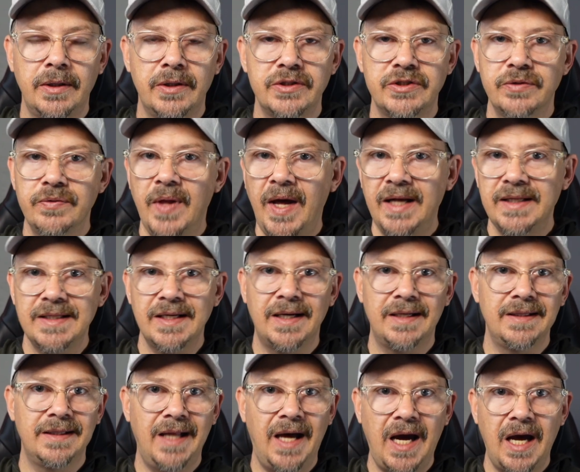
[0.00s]
So that did a
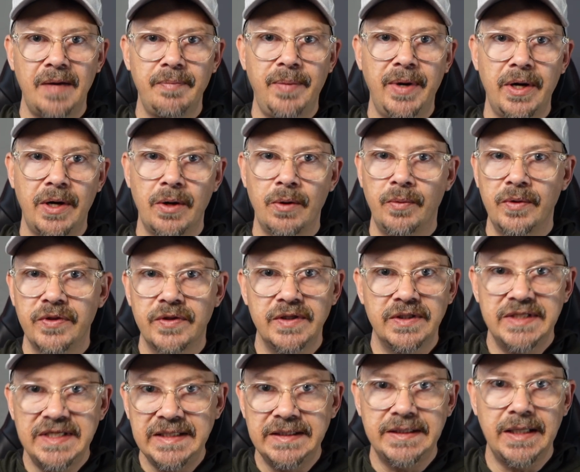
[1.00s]
lot better with the
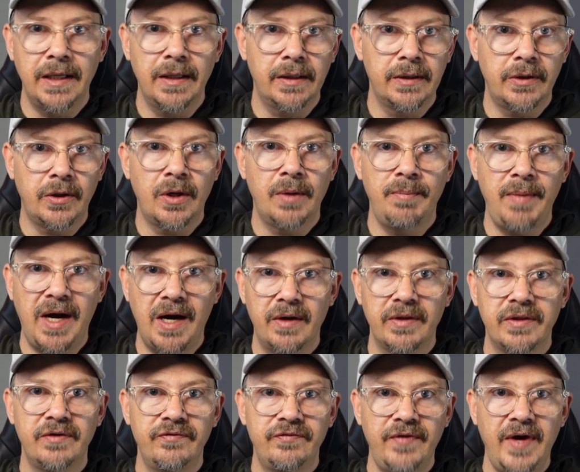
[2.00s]
detail in her
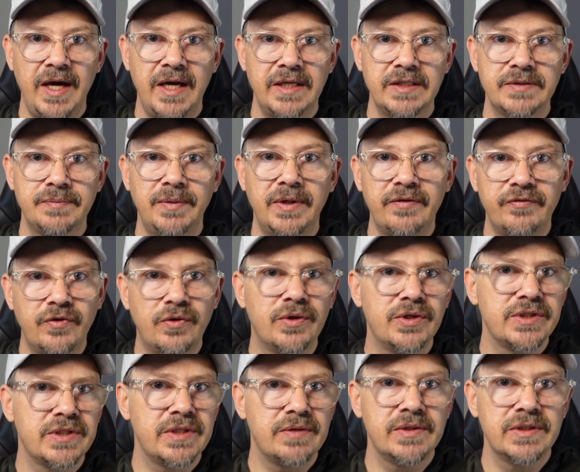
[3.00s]
mouth and face, but of
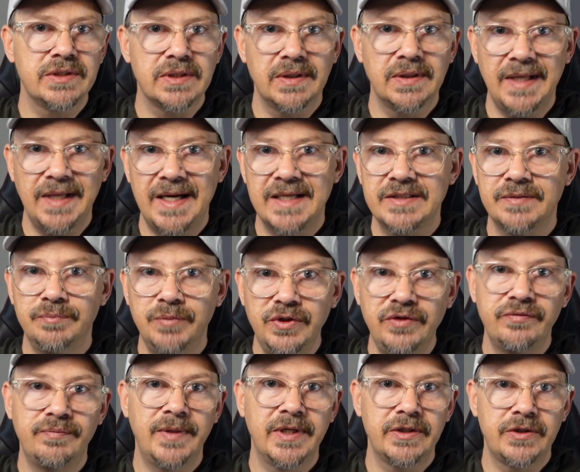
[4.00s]
course there was less
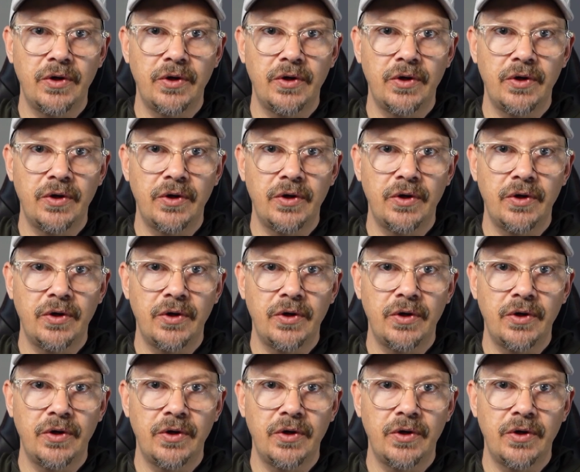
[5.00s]
movement